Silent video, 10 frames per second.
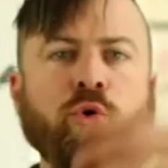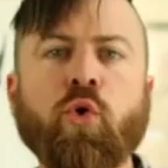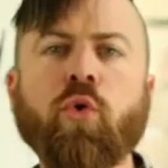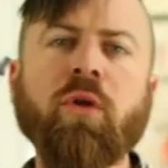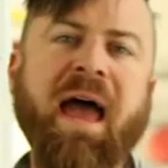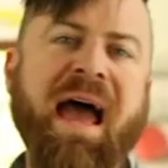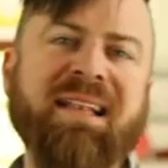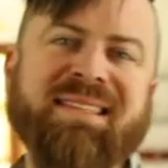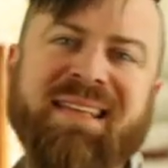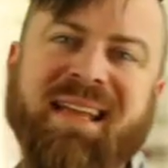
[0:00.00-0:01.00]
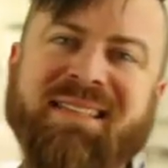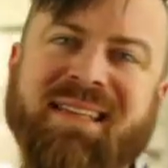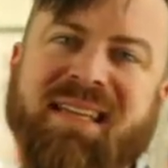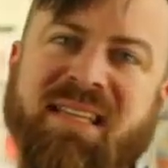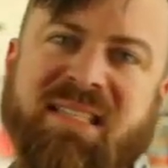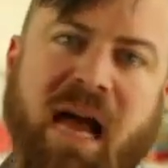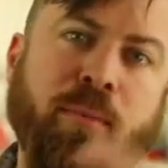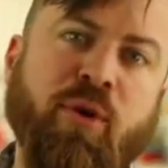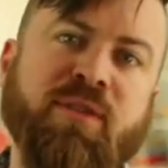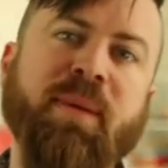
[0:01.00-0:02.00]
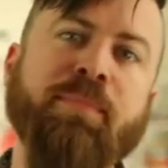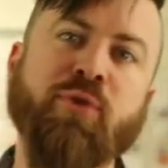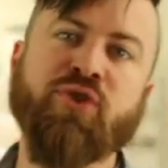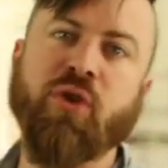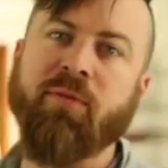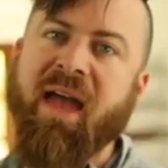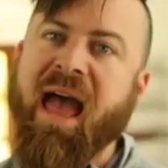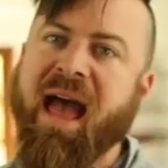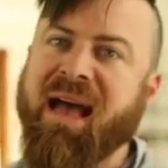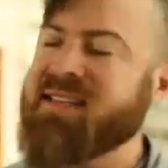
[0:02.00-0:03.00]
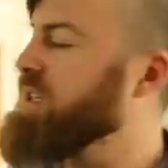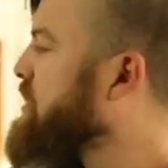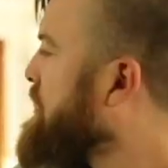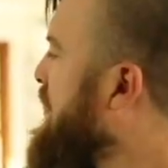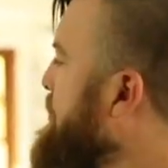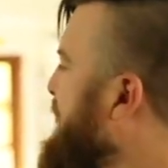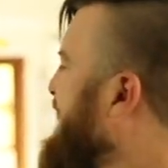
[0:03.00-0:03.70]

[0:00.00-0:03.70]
so Google Adsense is how most people serve ads, and they